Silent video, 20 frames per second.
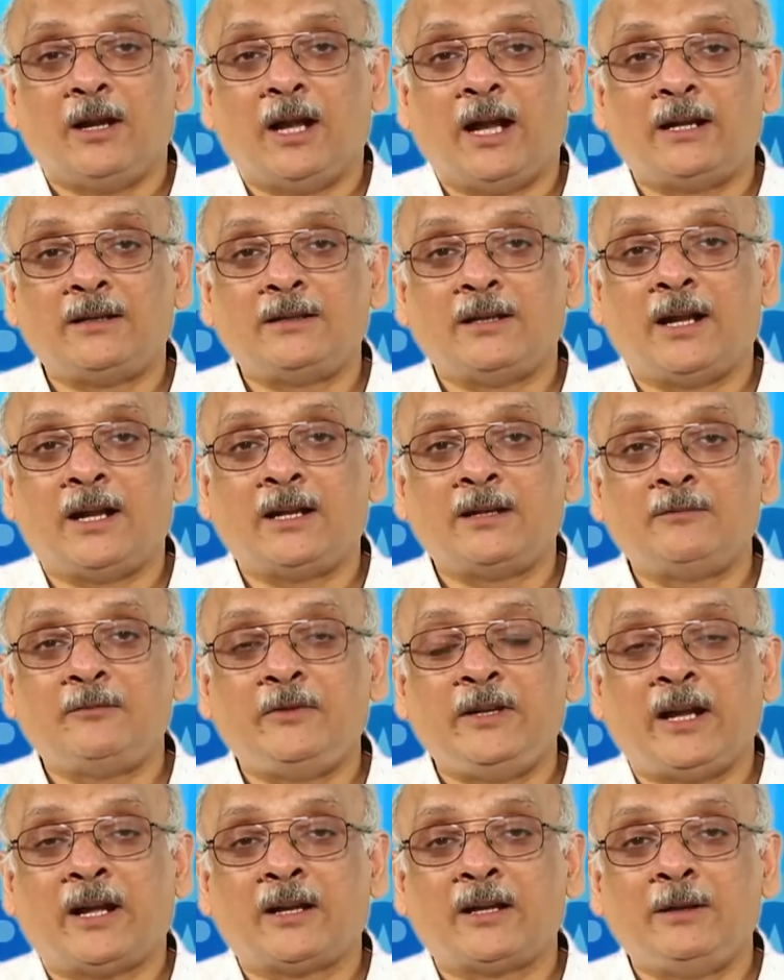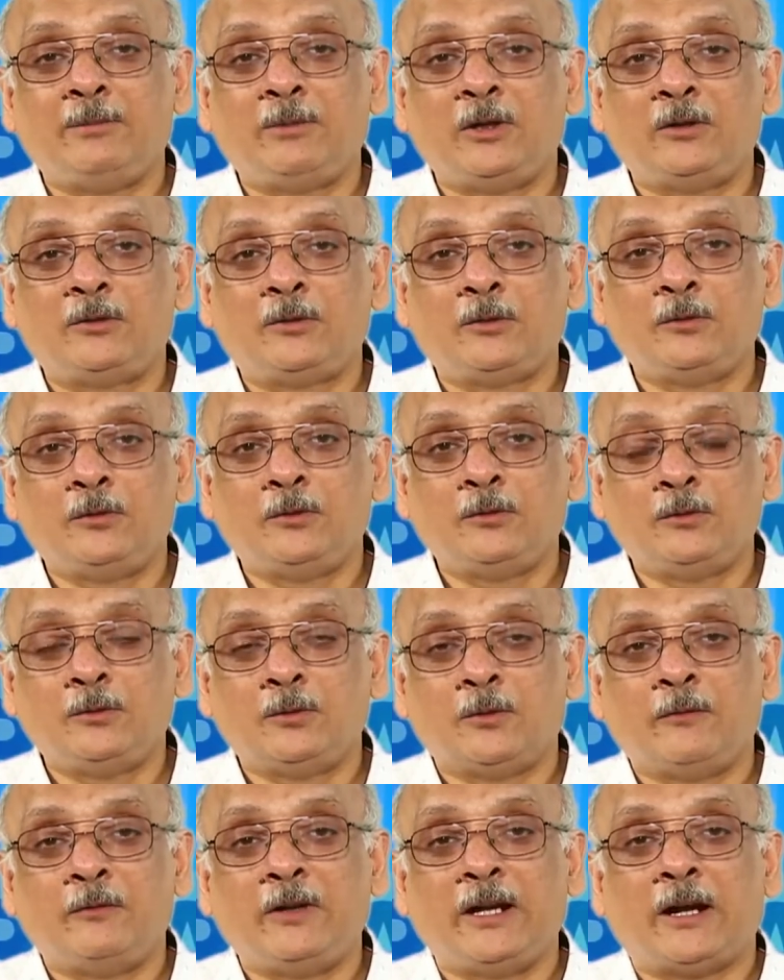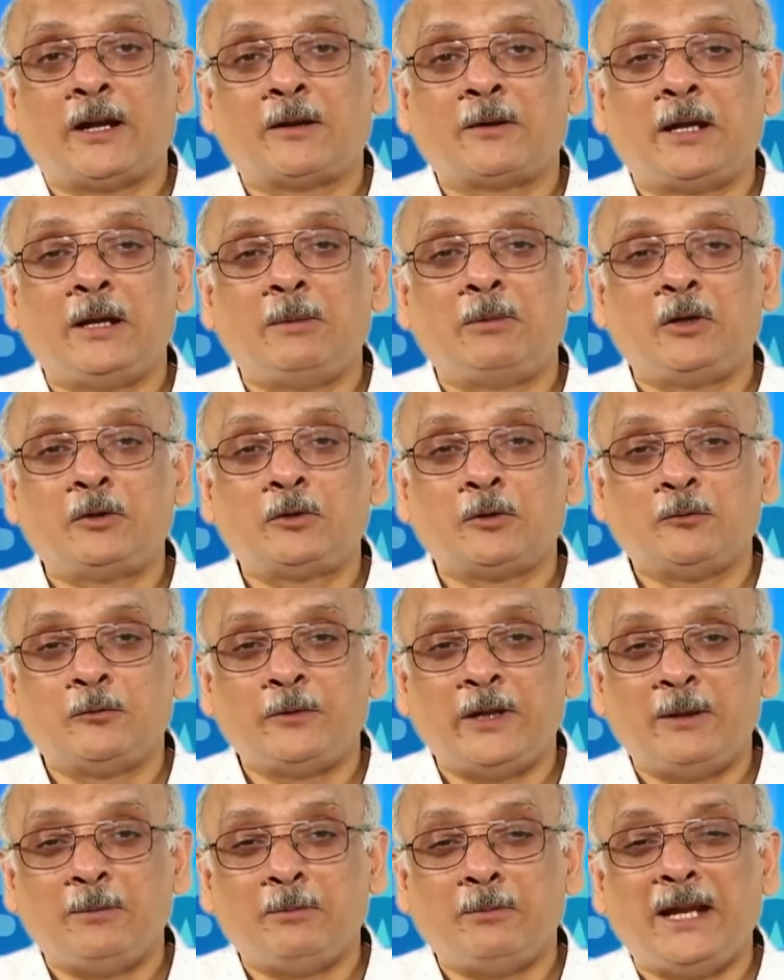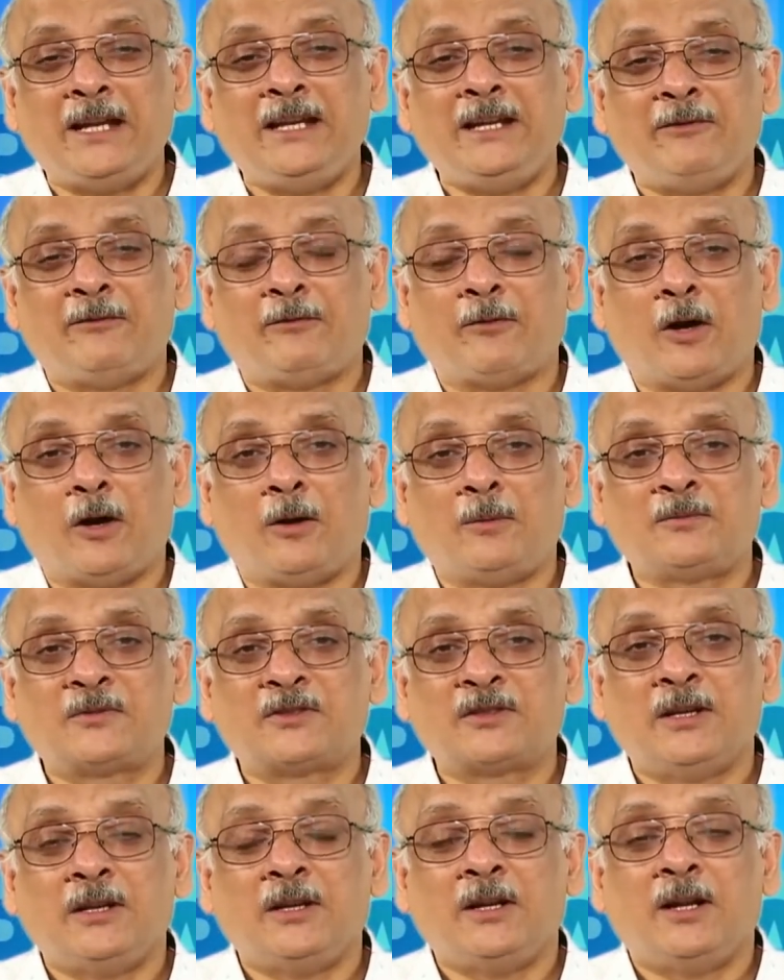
and we are able to fill many forms